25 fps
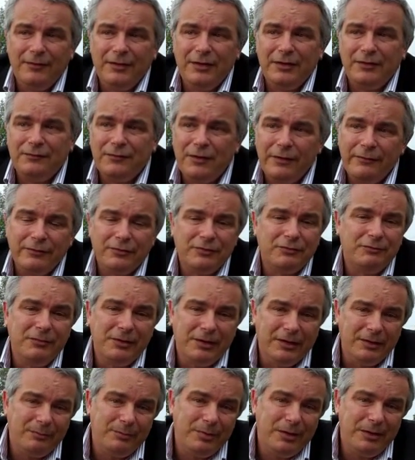There's 500
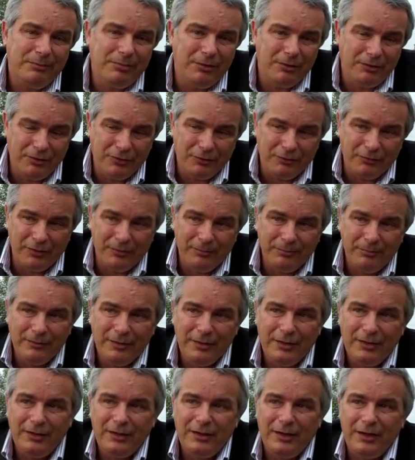million people in Europe,
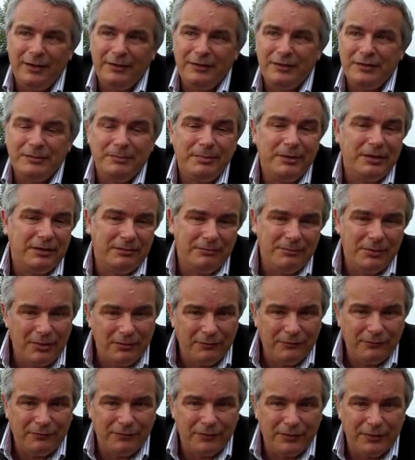and there's a big
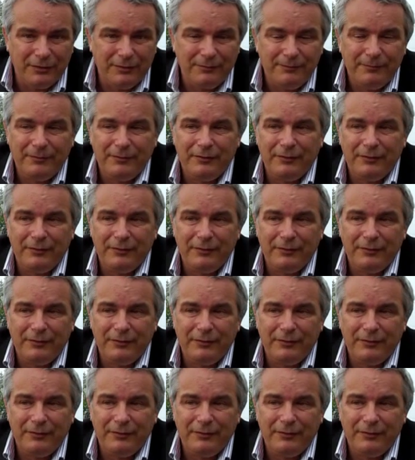demand for